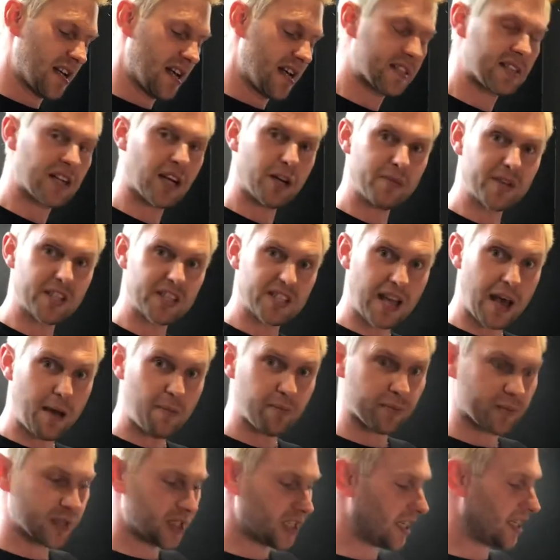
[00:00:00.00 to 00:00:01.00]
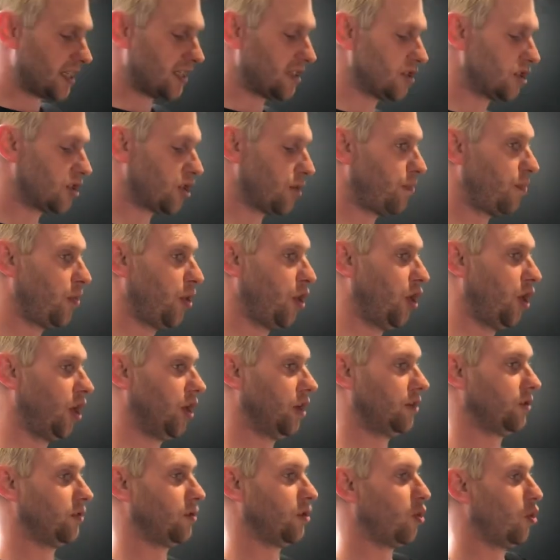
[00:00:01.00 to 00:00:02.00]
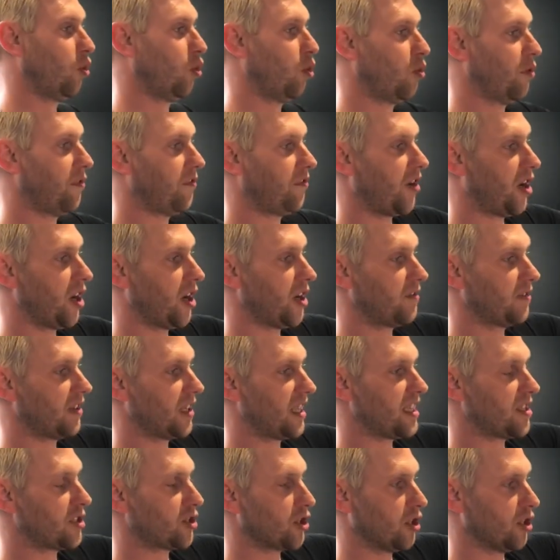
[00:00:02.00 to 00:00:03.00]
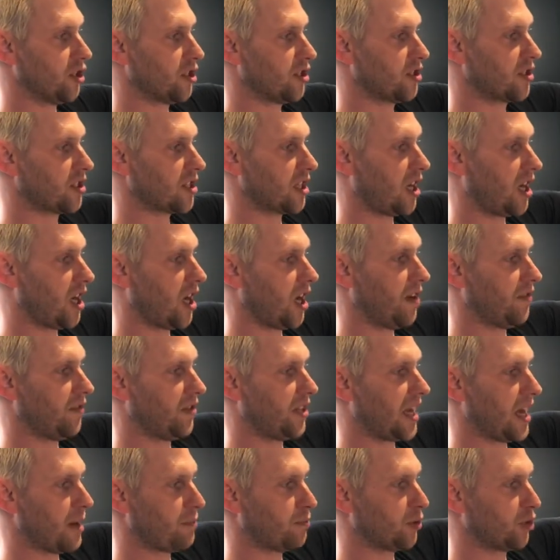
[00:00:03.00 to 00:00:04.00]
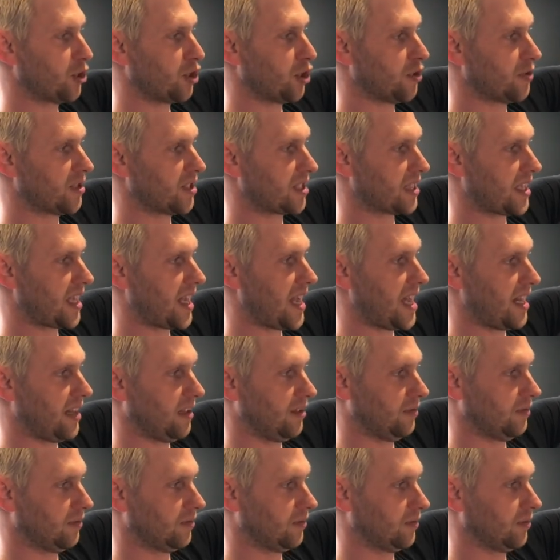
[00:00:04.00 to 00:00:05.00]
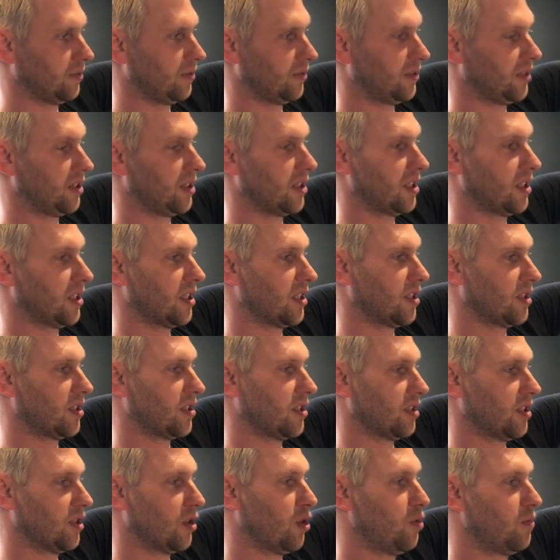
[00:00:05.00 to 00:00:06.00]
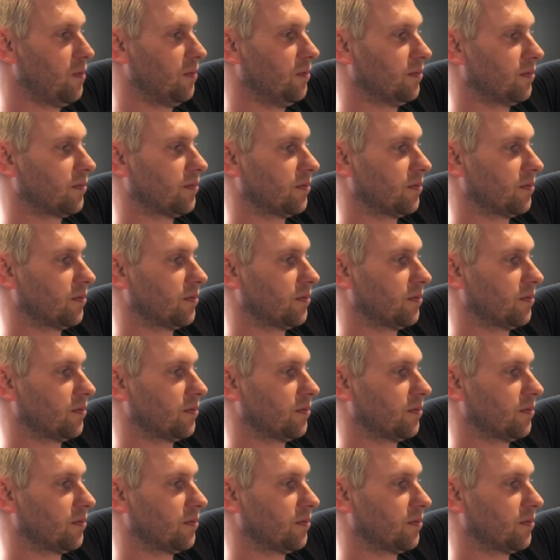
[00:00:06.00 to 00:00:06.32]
it's going to be tempting to put all five litres of the apple juice in. Ooh.